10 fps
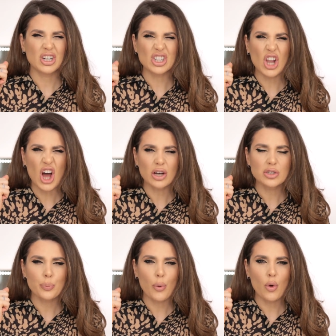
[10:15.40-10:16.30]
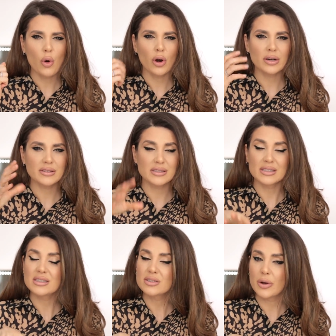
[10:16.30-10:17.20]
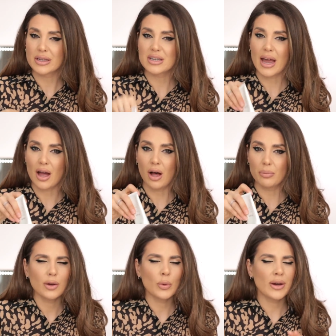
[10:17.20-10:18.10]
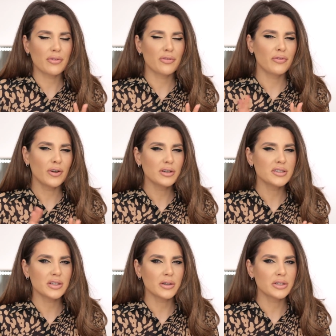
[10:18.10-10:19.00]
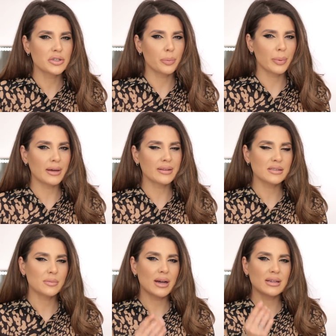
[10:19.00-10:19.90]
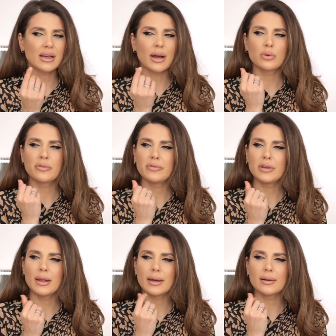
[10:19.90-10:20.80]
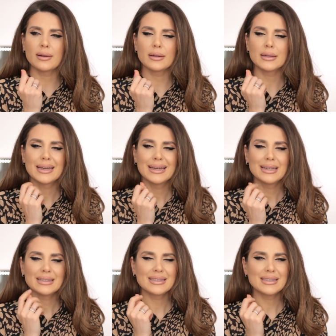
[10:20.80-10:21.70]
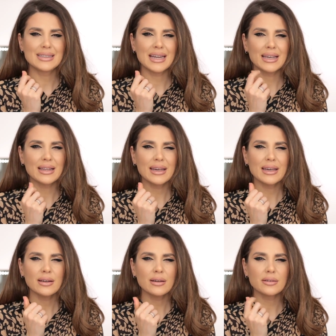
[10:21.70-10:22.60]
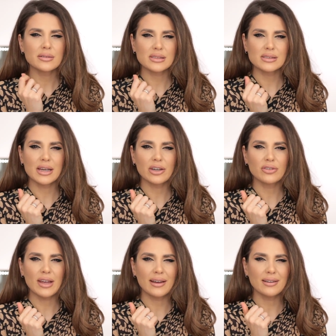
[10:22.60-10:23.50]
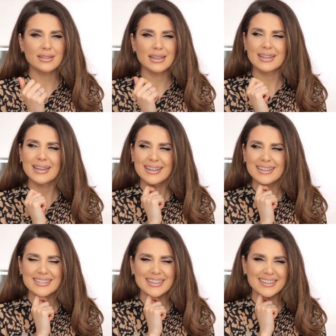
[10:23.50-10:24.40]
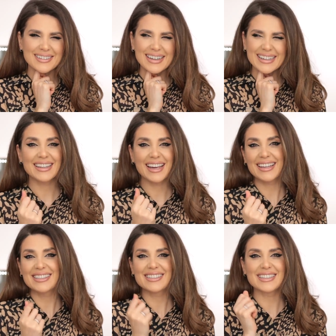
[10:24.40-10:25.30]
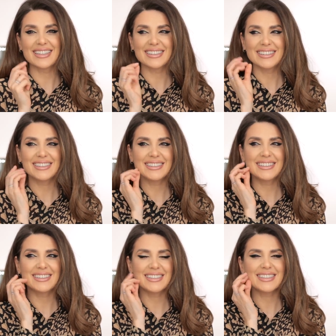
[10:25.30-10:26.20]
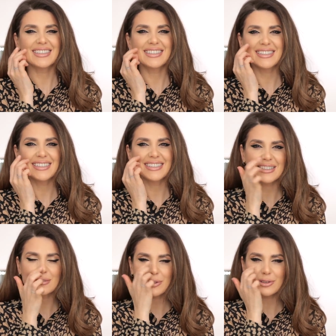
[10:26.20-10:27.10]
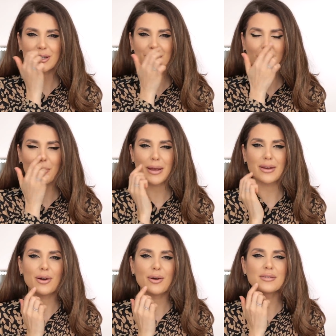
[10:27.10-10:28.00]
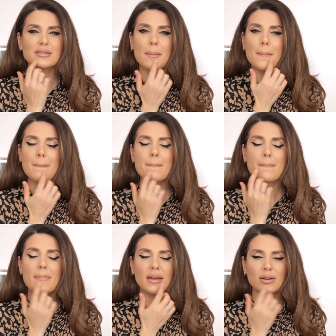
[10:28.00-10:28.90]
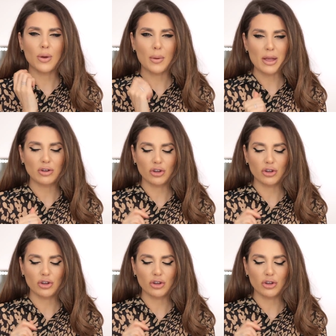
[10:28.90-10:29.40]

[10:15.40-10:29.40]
clogged pores, this is going to help. When I first started to apply this mask, I would feel like a tingling sensation. Tingling, is that correct? Like it's a, especially around my nose and around my